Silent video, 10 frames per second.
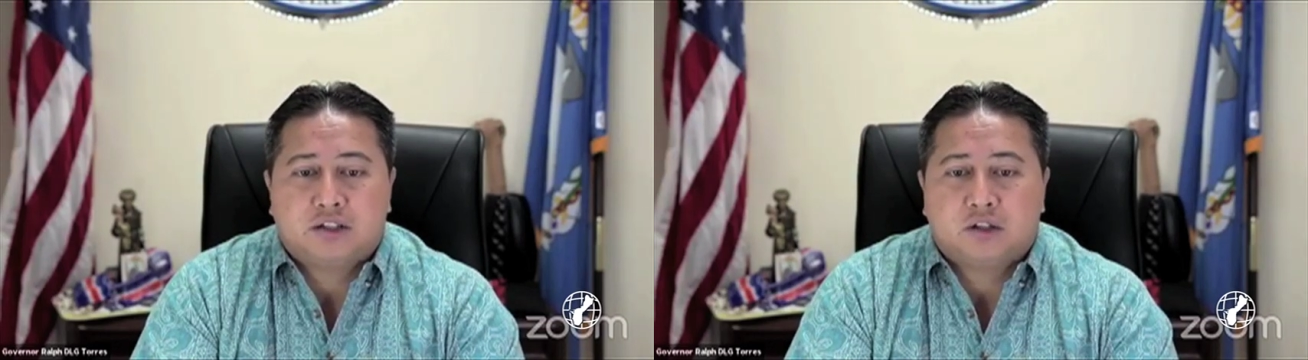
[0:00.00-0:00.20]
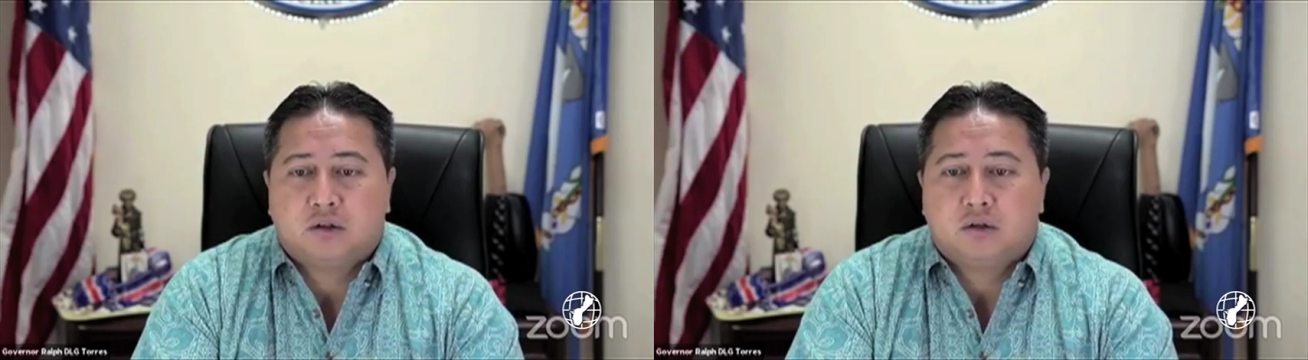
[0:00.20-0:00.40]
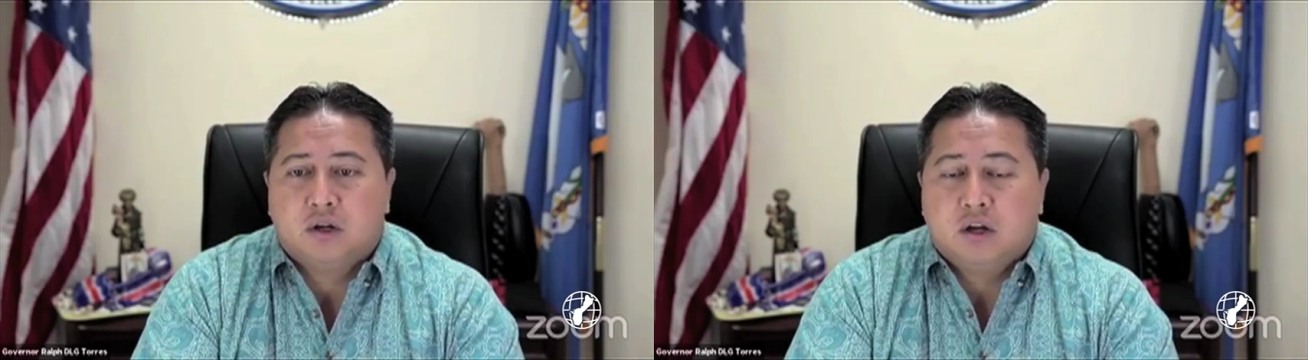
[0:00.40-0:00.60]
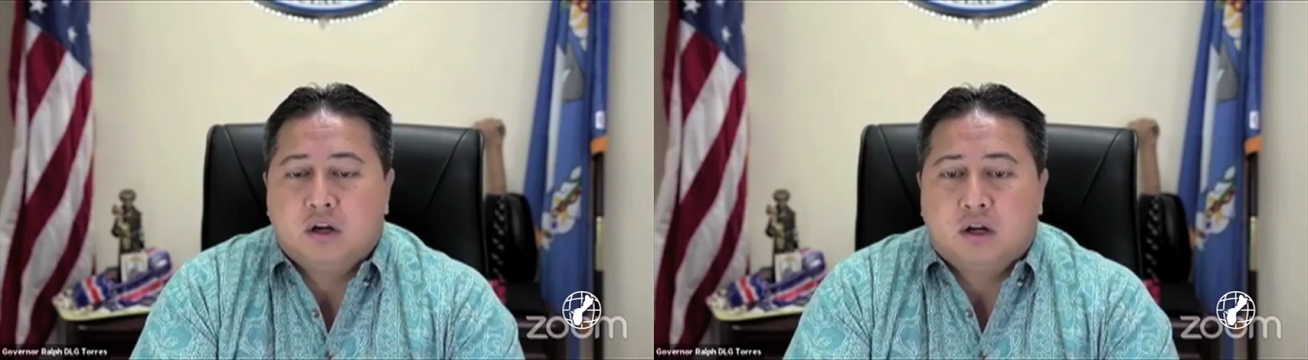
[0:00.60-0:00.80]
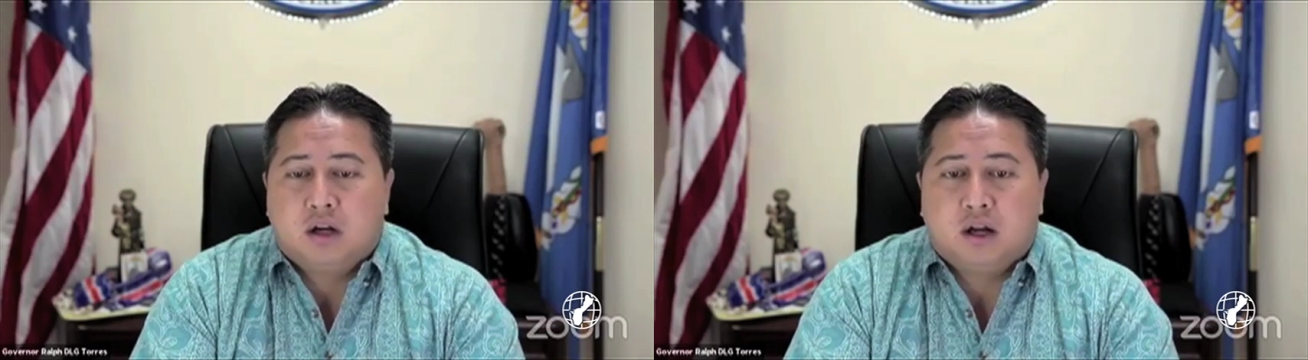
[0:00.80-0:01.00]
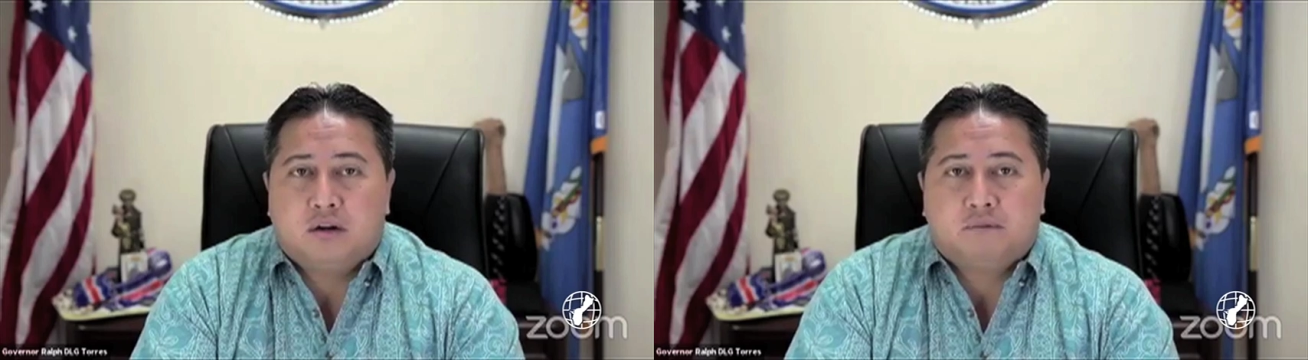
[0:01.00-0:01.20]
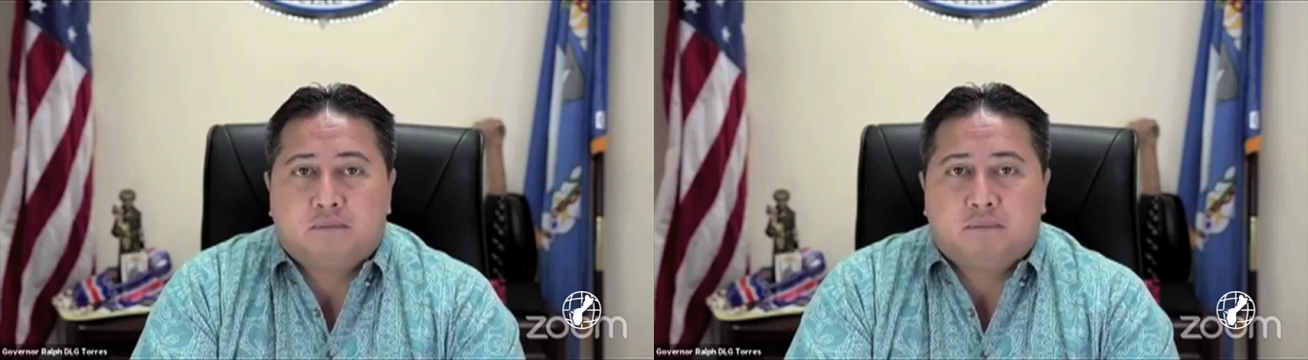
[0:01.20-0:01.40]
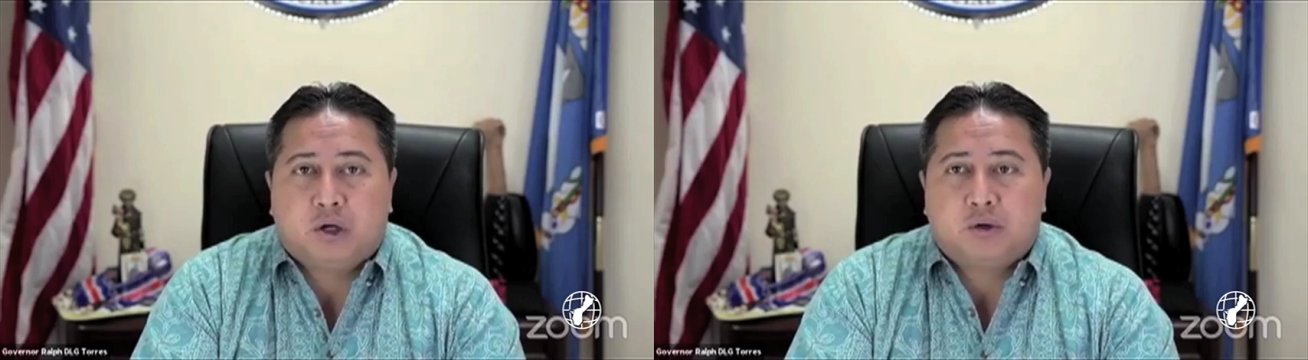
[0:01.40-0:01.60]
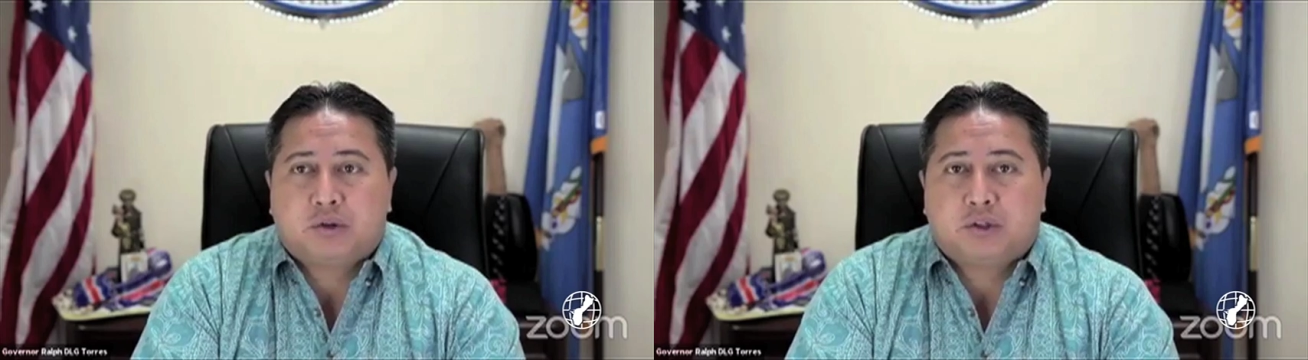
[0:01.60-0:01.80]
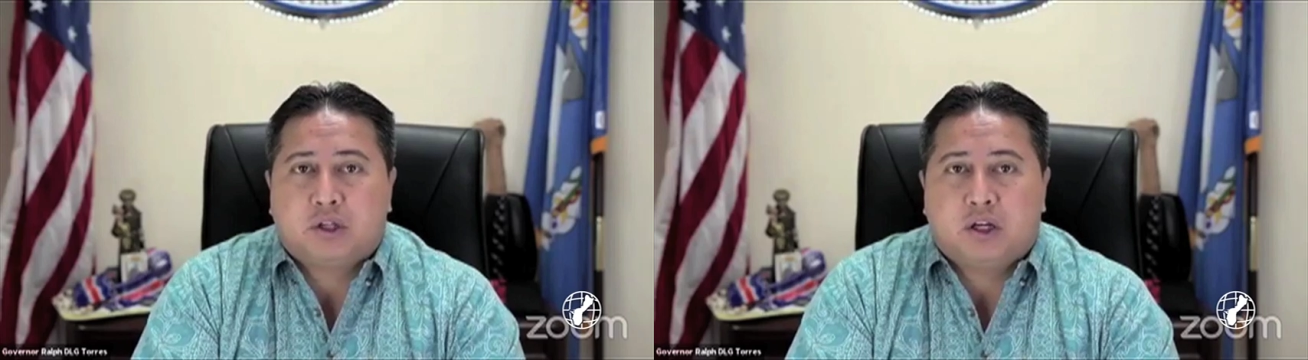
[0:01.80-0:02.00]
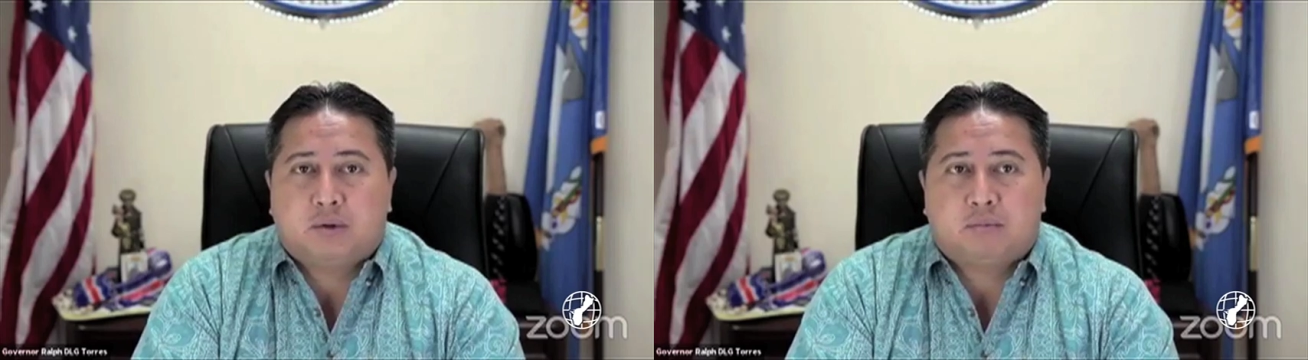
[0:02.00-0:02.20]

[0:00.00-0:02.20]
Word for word: So uh, both uh,